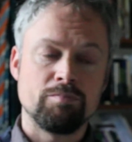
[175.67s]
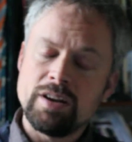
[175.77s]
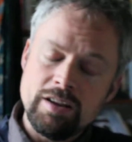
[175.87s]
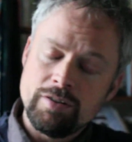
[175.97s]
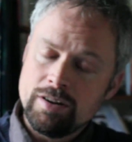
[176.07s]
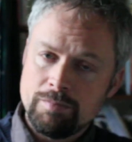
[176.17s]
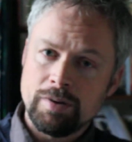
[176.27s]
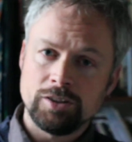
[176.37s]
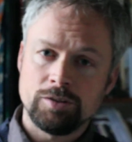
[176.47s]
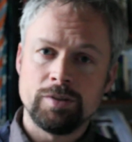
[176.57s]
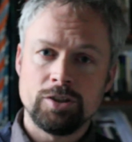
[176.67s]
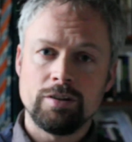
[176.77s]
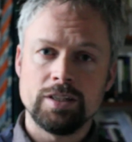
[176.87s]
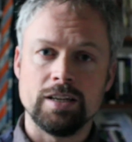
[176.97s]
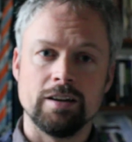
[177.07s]
But even in a
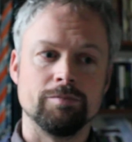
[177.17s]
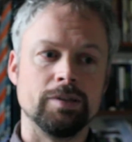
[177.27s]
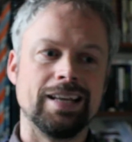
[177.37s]
majority government,